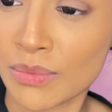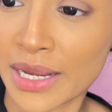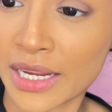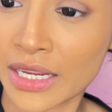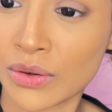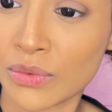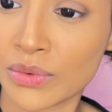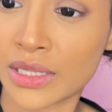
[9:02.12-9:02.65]

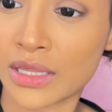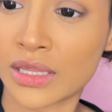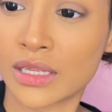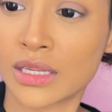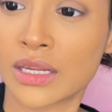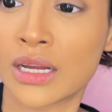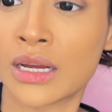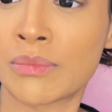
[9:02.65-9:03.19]
back in with
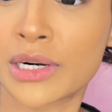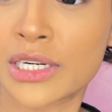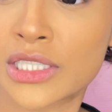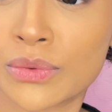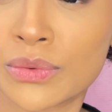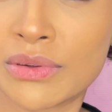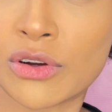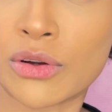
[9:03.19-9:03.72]
a brush
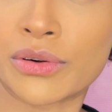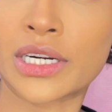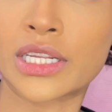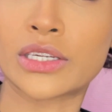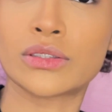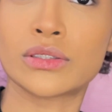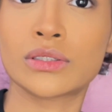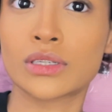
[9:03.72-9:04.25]
that we've already
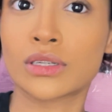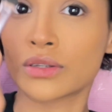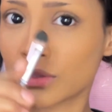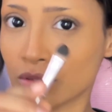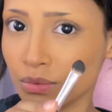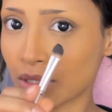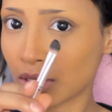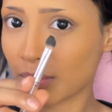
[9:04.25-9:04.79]
used.
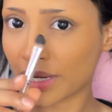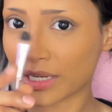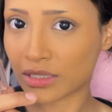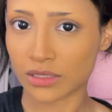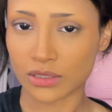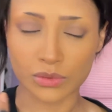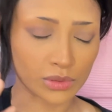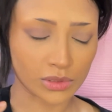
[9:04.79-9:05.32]
I'm gonna go back
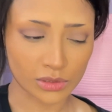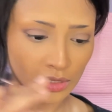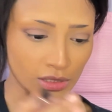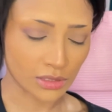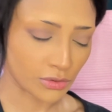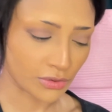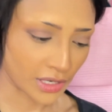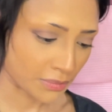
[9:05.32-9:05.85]
into this one
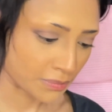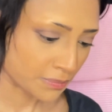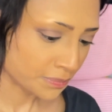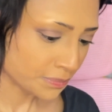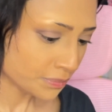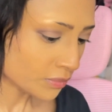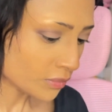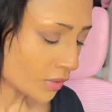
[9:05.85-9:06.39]
because it's fine.
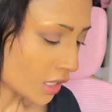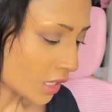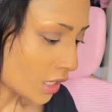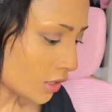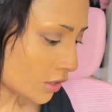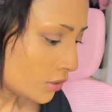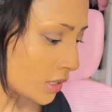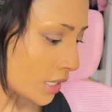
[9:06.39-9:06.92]

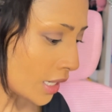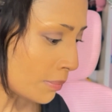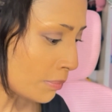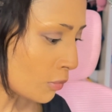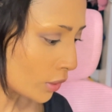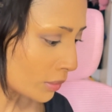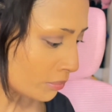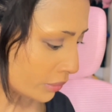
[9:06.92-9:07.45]
Use like a more